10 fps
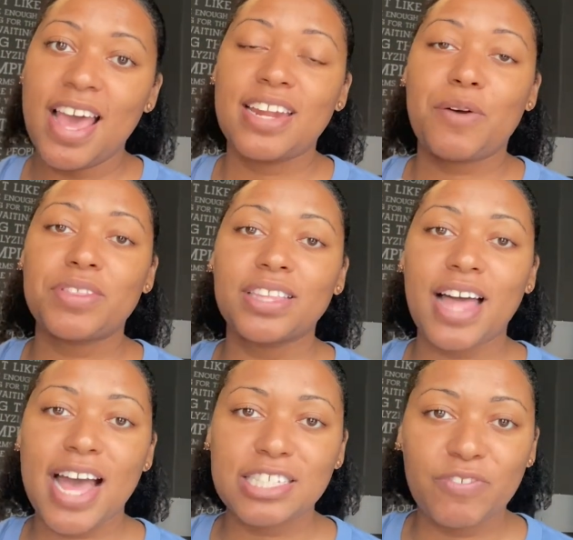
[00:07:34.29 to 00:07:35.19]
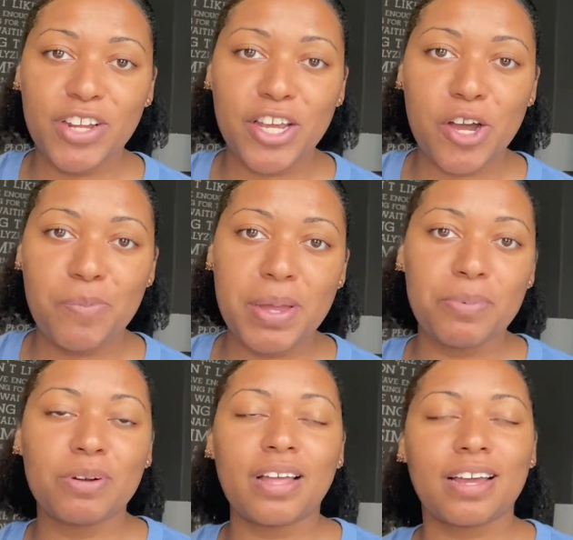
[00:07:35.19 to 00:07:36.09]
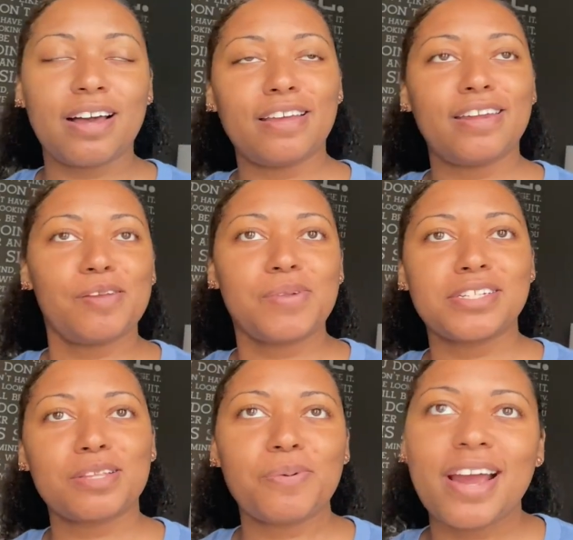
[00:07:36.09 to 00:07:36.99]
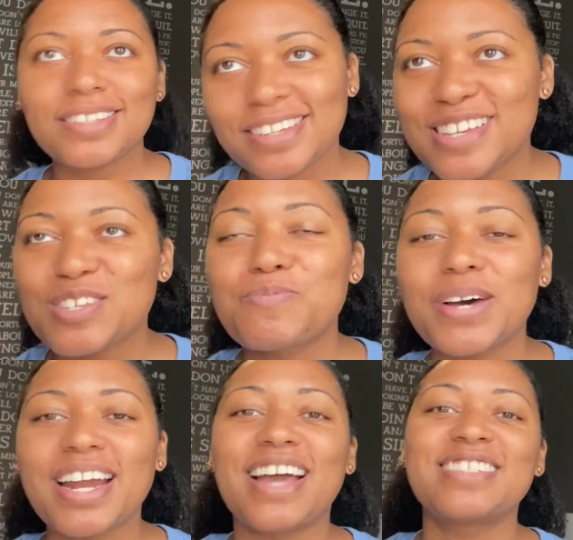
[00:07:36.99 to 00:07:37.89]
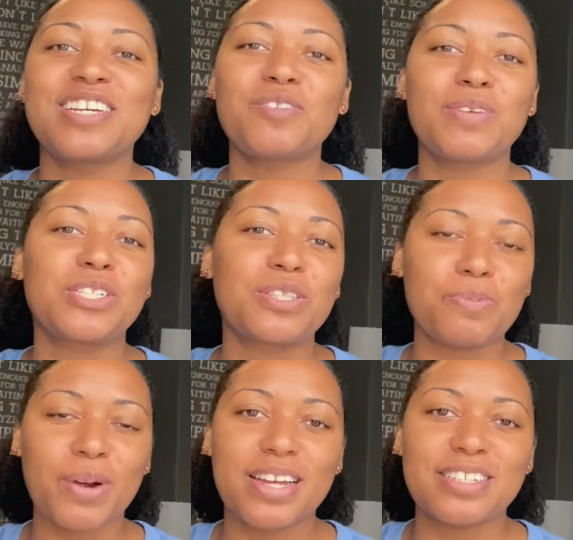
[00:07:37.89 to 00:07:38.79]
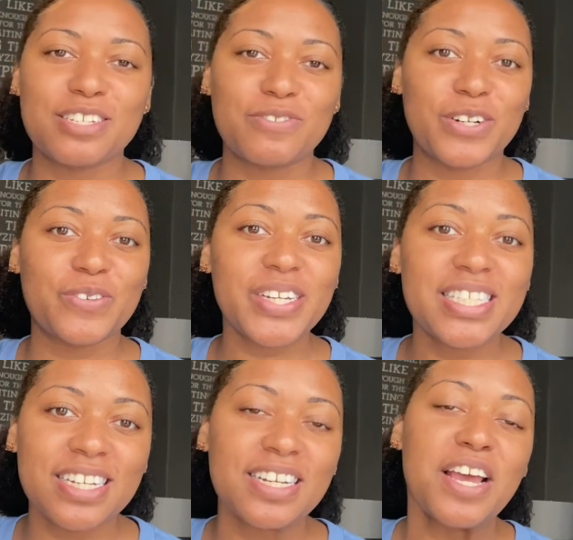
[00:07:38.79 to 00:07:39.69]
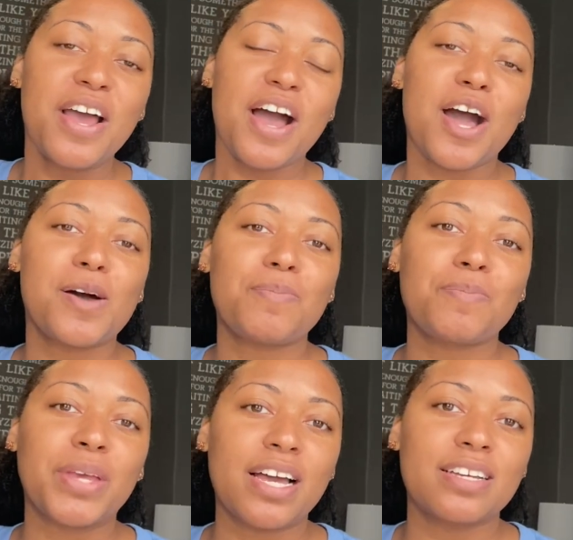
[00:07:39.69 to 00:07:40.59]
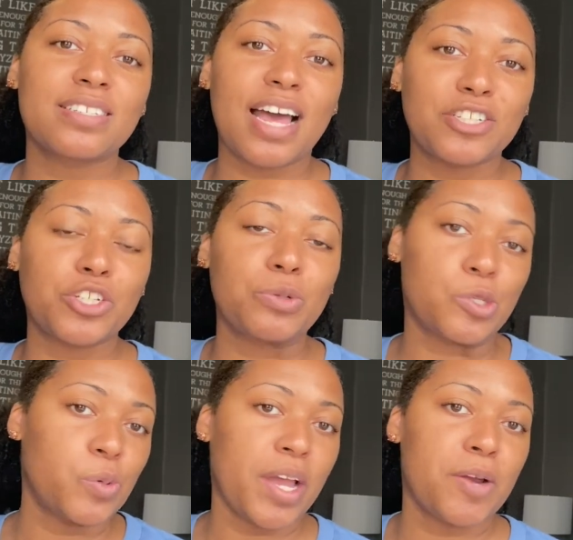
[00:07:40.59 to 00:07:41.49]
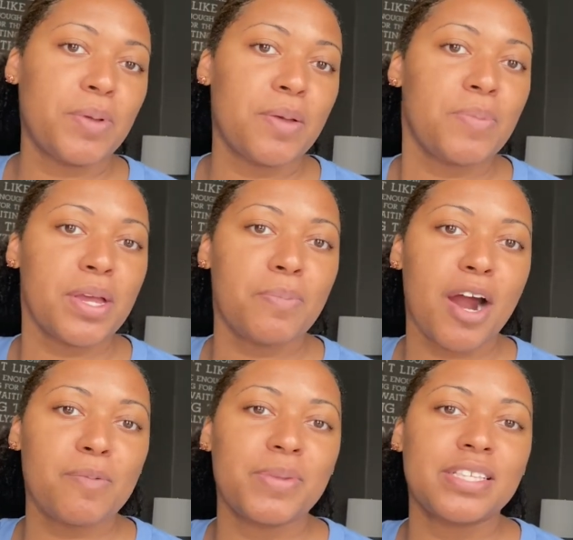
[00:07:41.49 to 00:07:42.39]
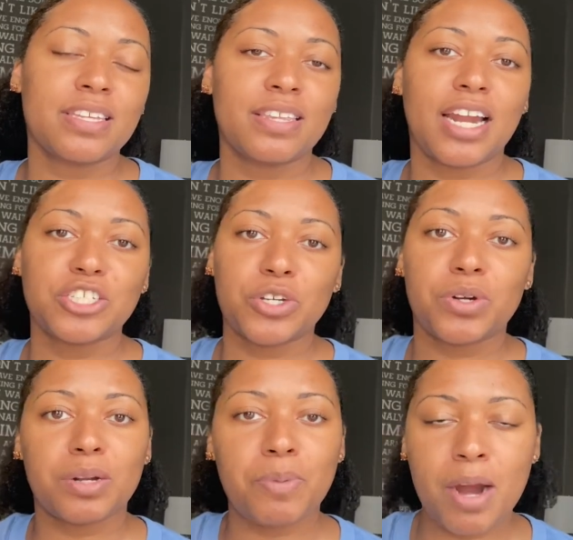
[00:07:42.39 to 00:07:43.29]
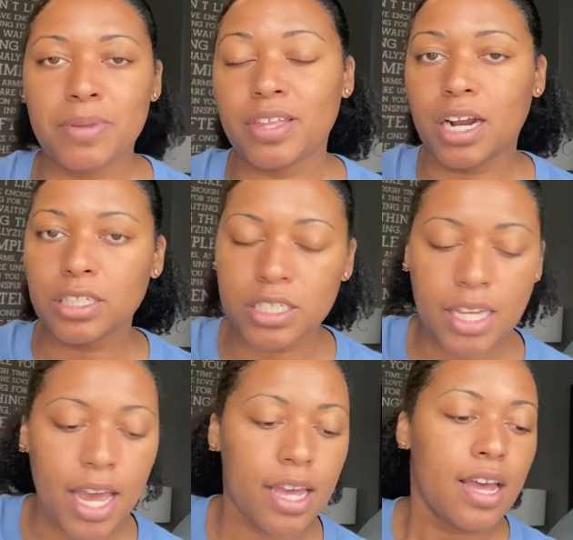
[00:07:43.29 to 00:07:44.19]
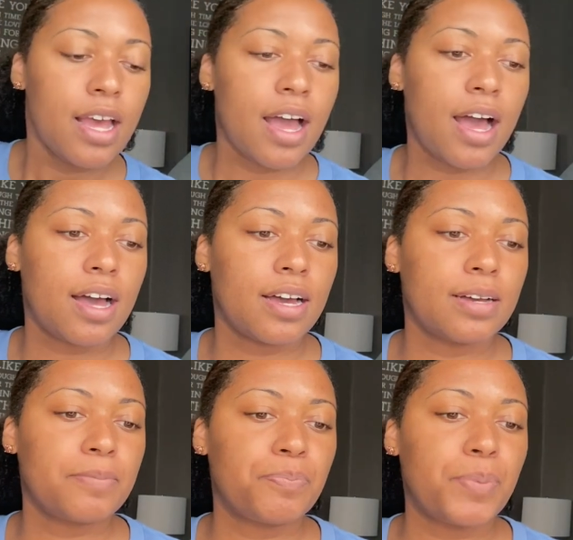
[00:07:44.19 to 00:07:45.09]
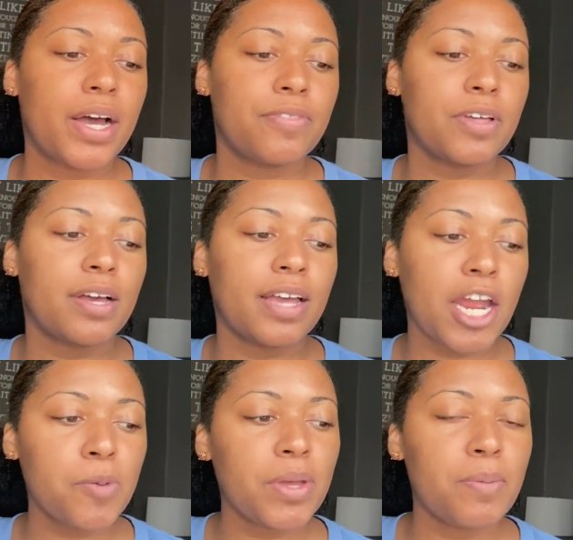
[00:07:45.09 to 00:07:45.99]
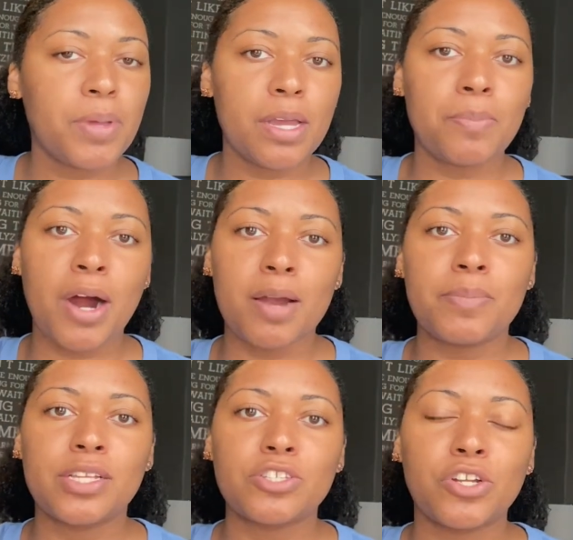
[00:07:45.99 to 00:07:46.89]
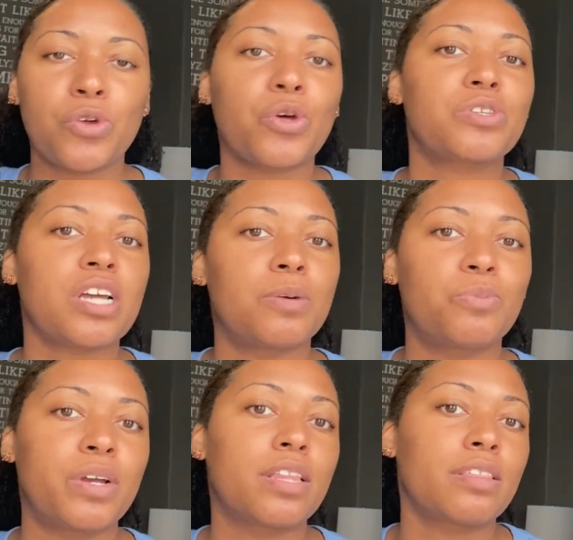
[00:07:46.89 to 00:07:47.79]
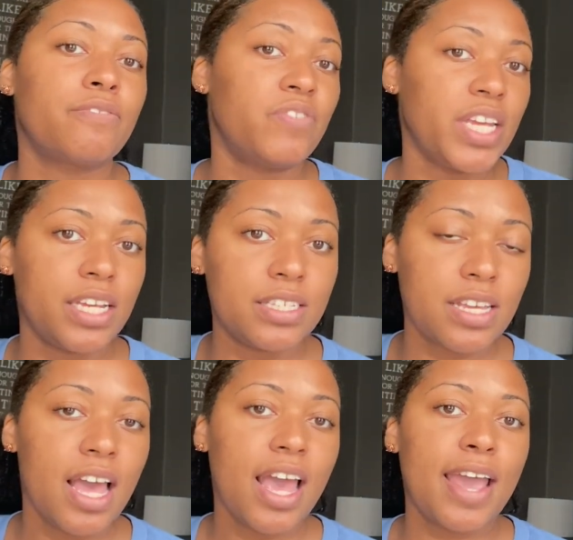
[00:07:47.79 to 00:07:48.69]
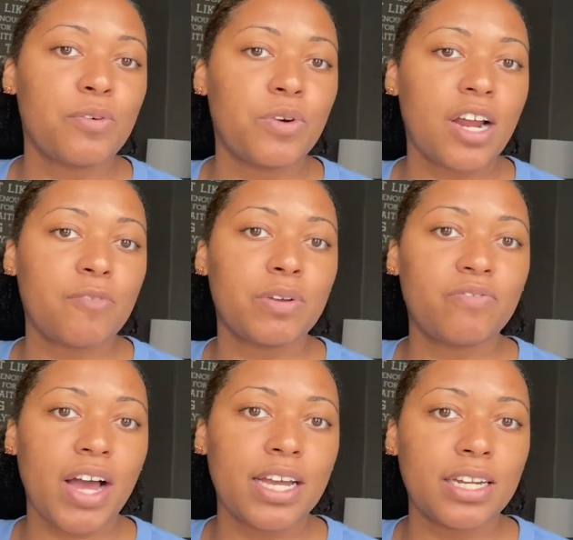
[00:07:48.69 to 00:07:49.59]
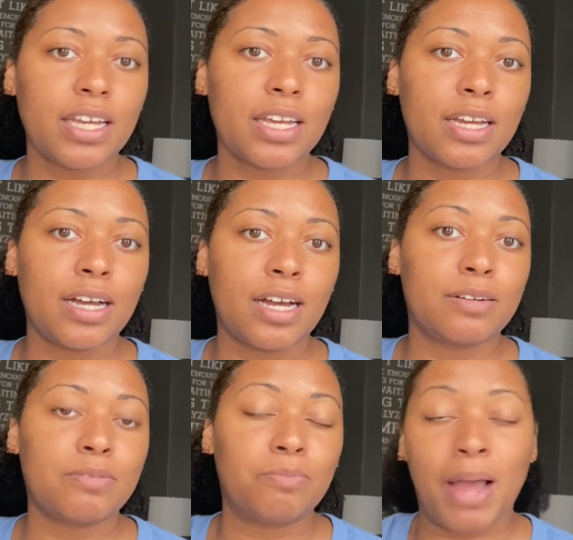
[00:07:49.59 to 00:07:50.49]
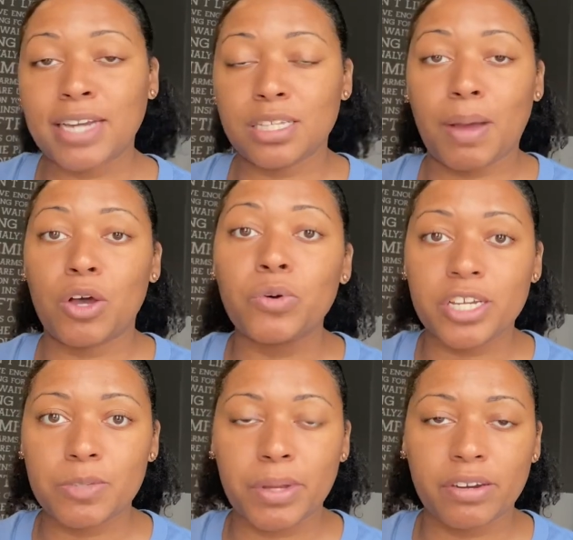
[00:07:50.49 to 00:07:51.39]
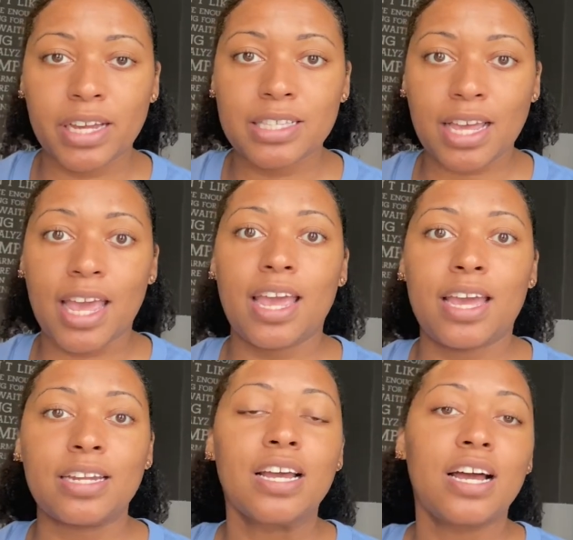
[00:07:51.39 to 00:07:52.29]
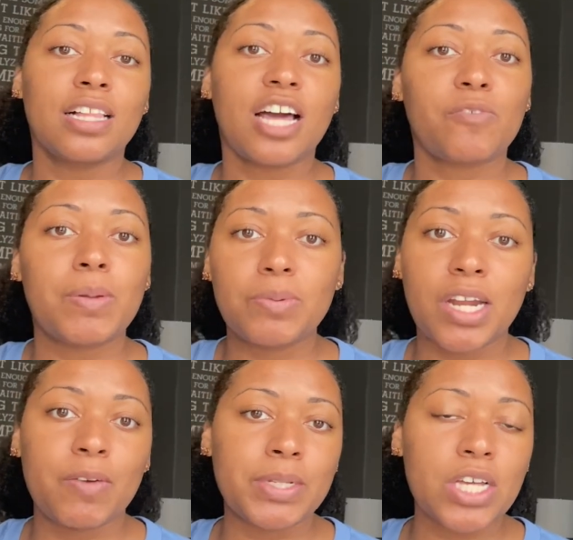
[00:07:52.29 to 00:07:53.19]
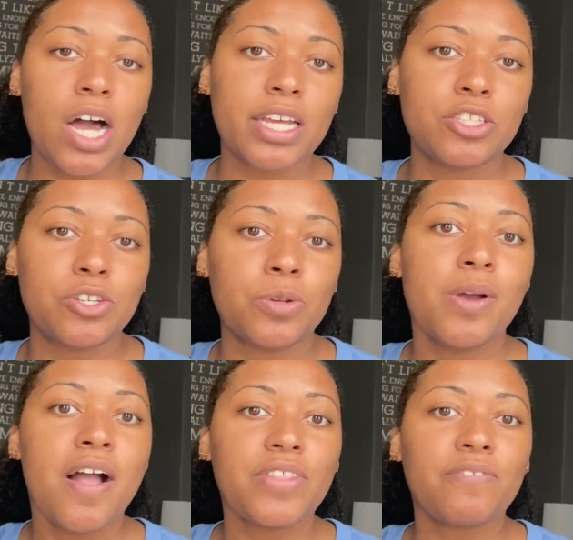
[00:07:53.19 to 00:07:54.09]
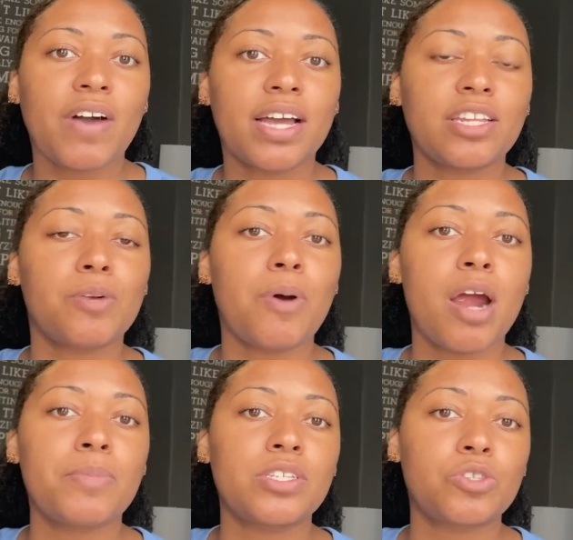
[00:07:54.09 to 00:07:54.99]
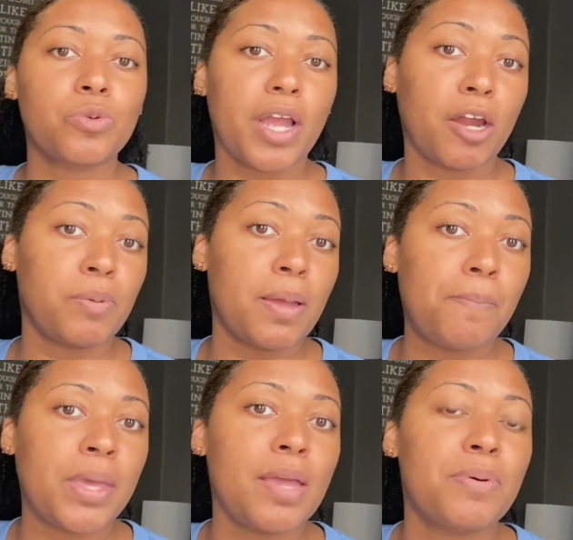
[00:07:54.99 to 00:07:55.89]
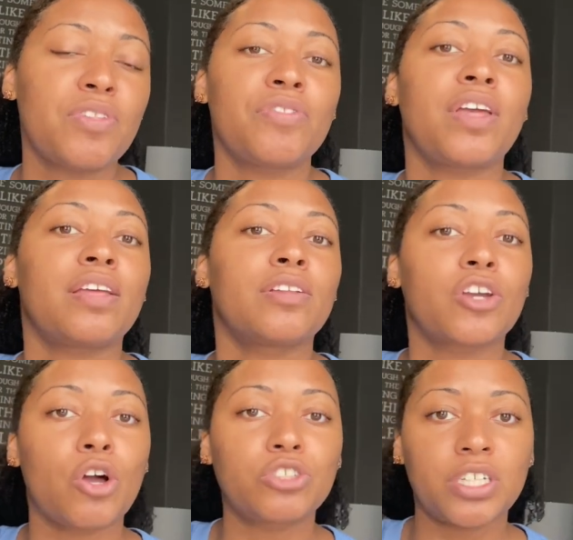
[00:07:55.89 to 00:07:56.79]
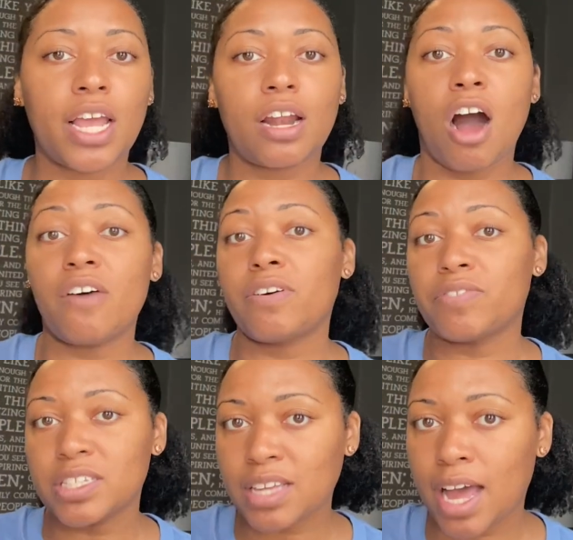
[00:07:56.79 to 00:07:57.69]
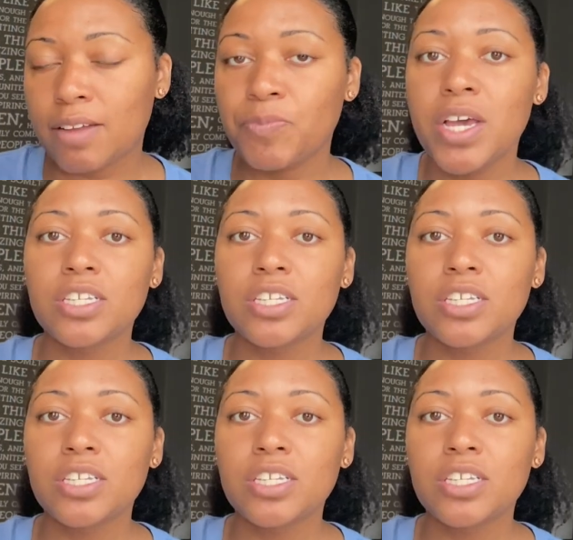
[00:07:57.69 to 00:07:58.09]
Now, in the last video, people were like, oh, you didn't mention the prices. But I didn't mention the prices for a reason, because I showed two Airbnb apartments and then I showed an apartment that I looked at. But the Airbnb apartments, you know, those come with fees. And what I've been finding, actually my own experience and a lot of people that I've been talking to, they find their apartments through Airbnb, but then they negotiate off of the site.